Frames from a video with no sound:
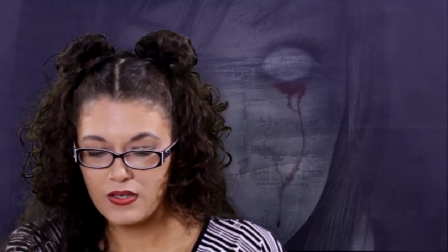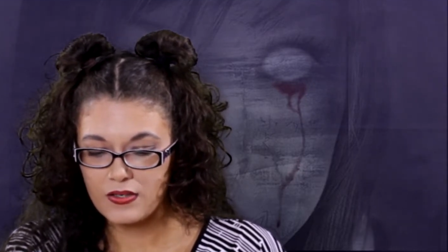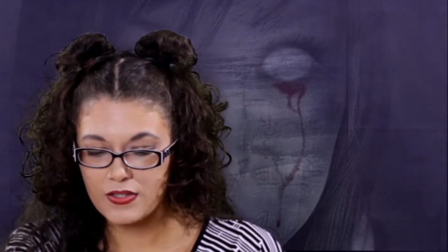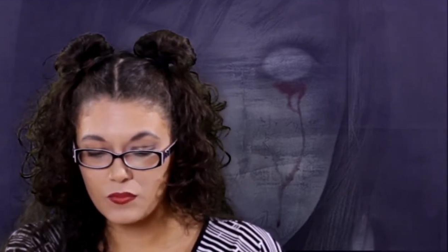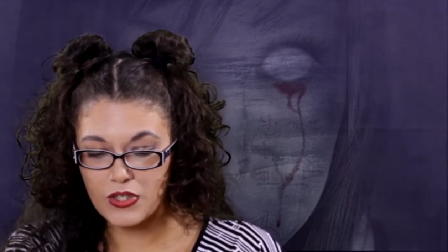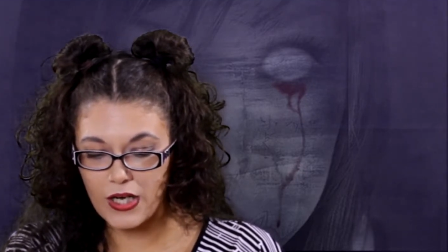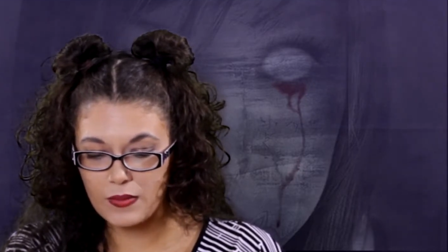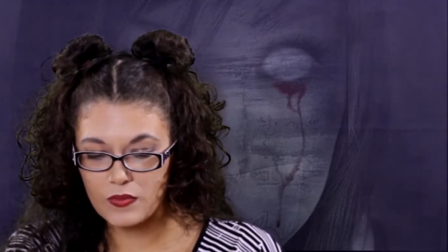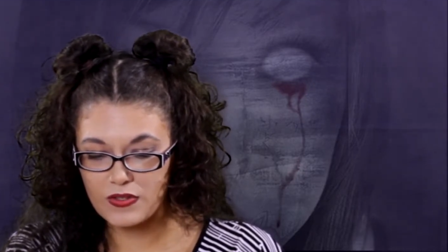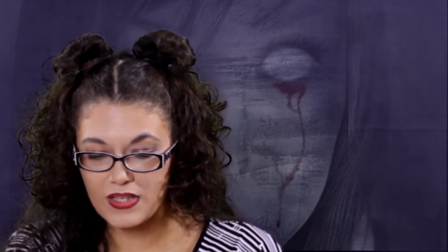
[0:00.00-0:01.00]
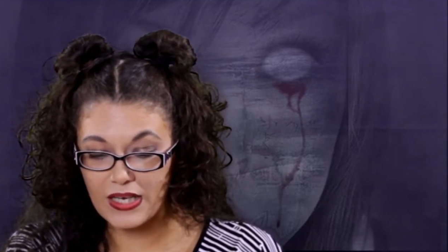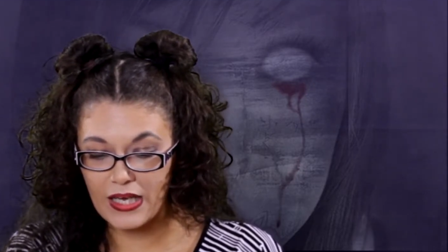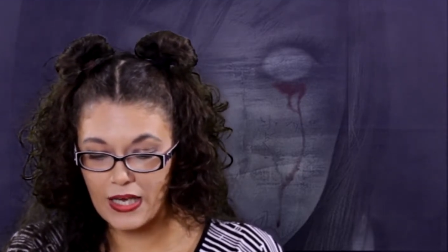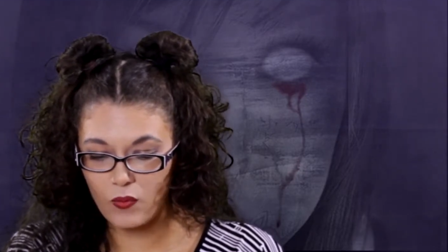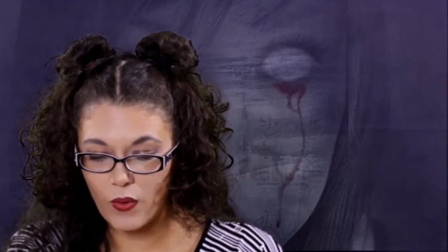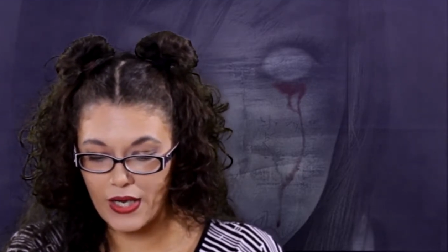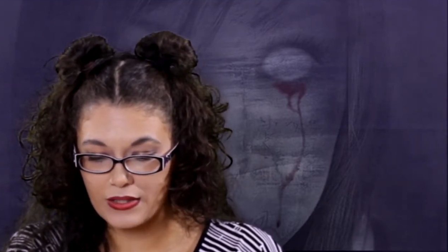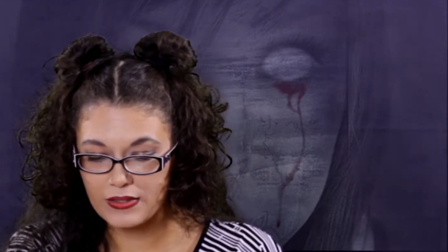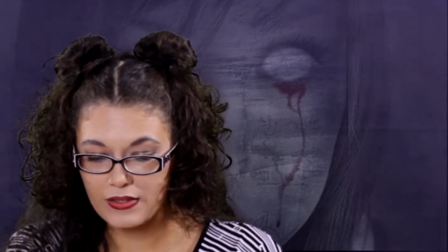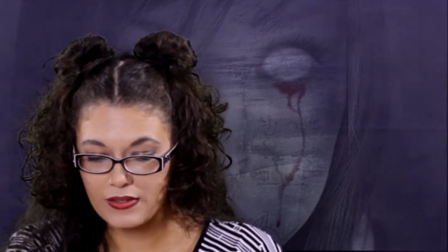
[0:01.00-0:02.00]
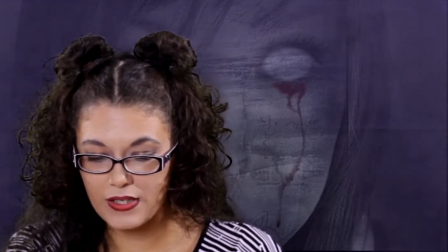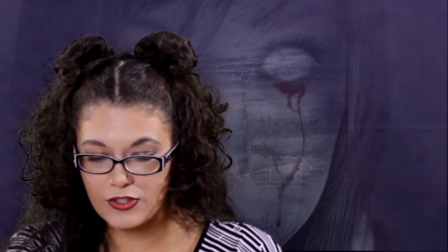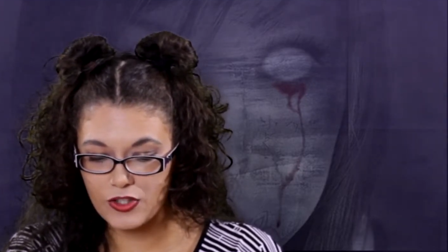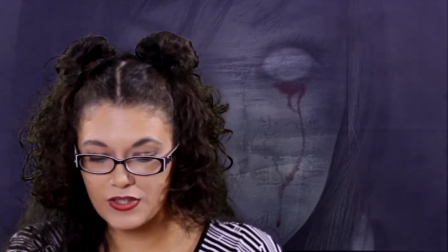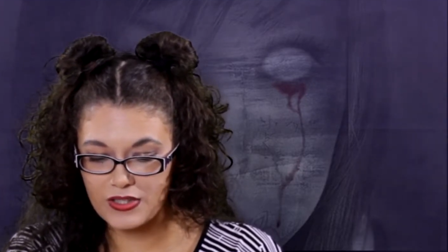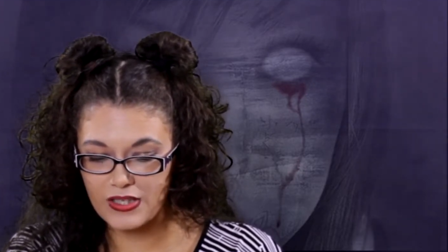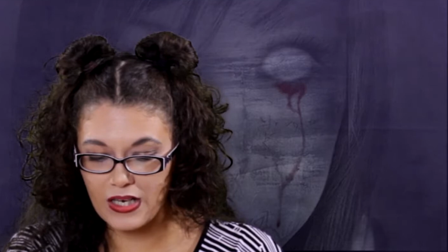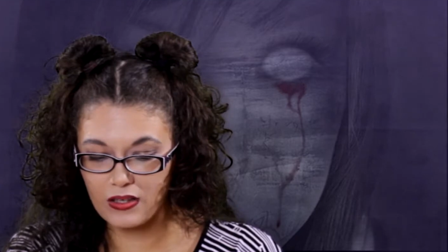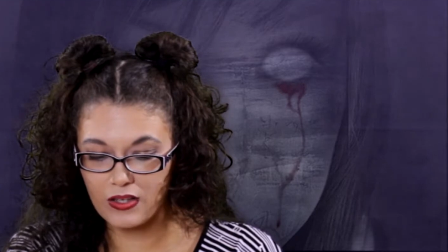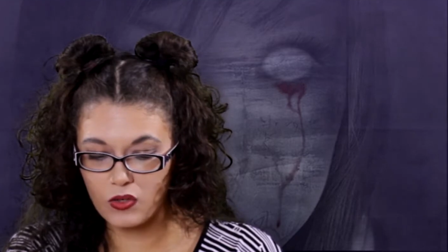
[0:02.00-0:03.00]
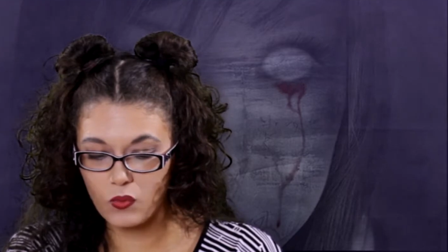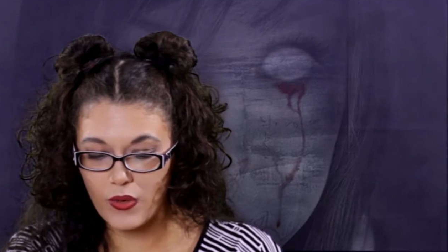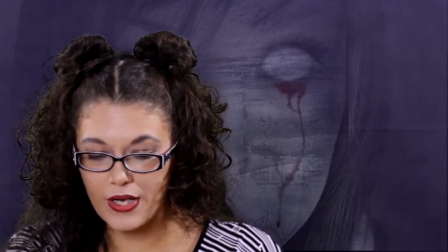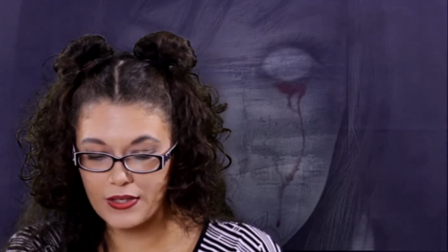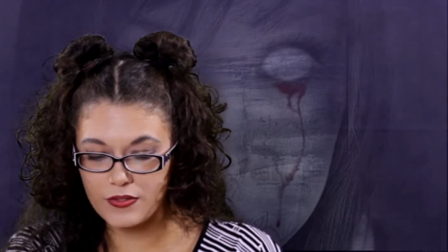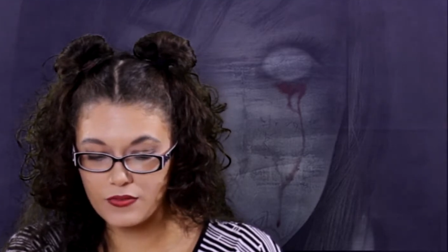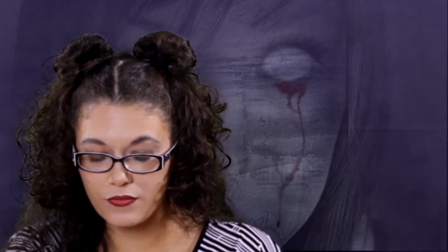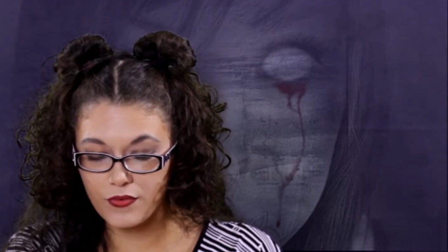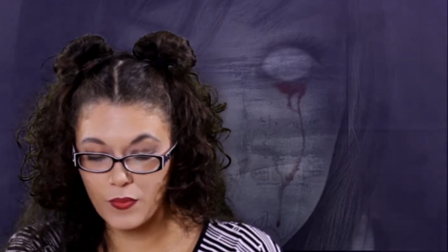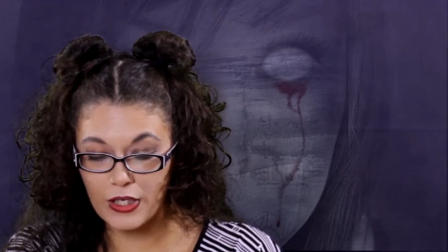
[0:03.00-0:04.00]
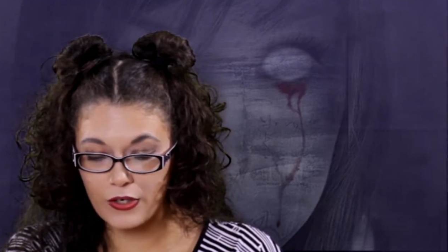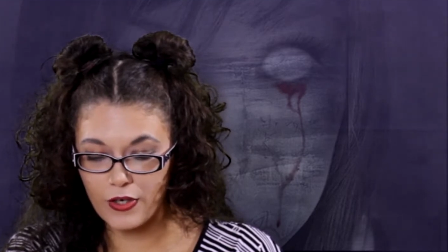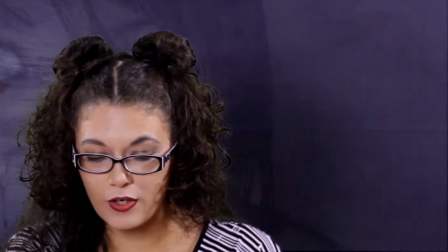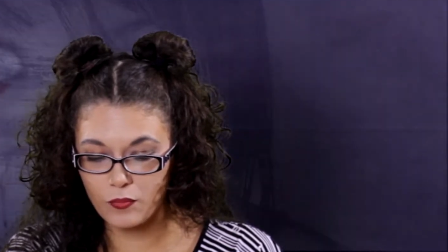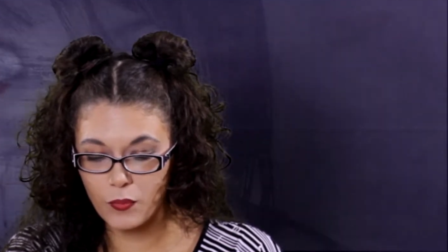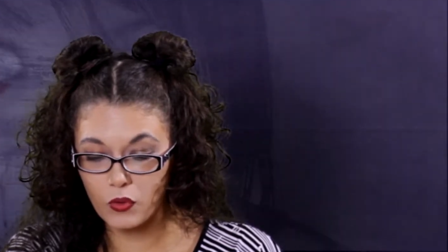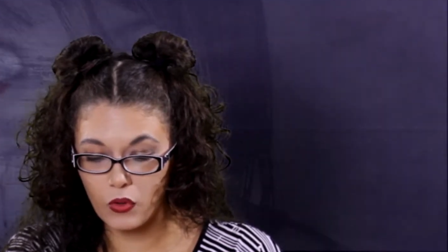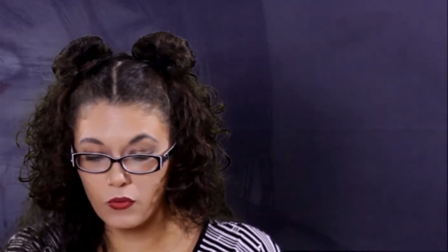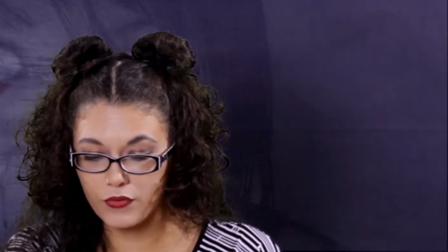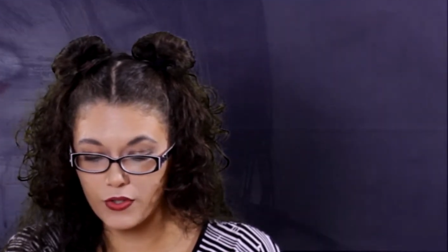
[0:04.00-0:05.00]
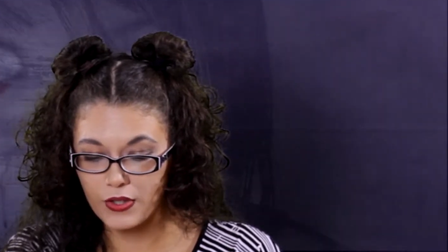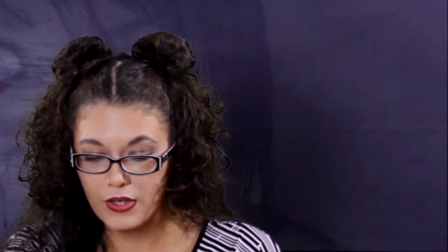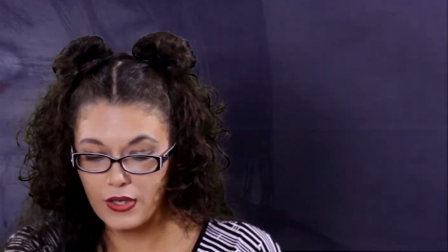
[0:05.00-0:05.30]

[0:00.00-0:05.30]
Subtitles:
Sometimes they can't wait. They just get a little ways from here and pull over.